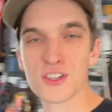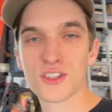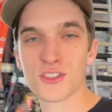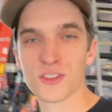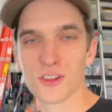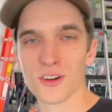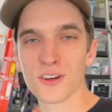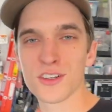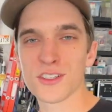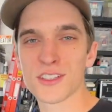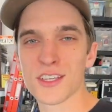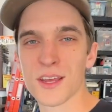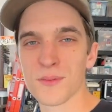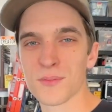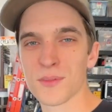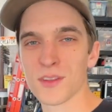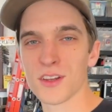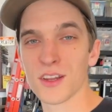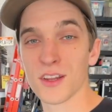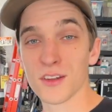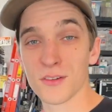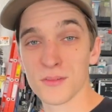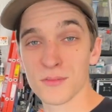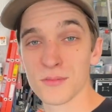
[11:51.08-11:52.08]
learned something
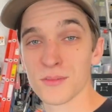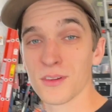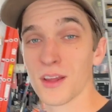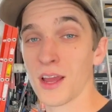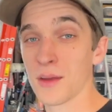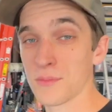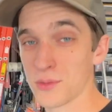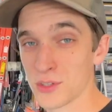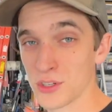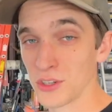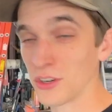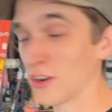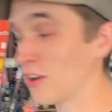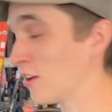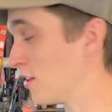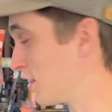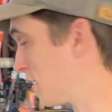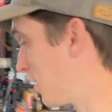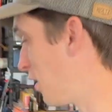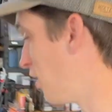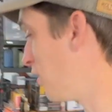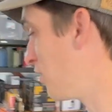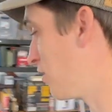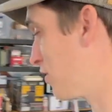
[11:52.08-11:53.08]
new. I'm sure all of
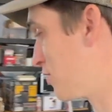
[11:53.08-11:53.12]
y'all learned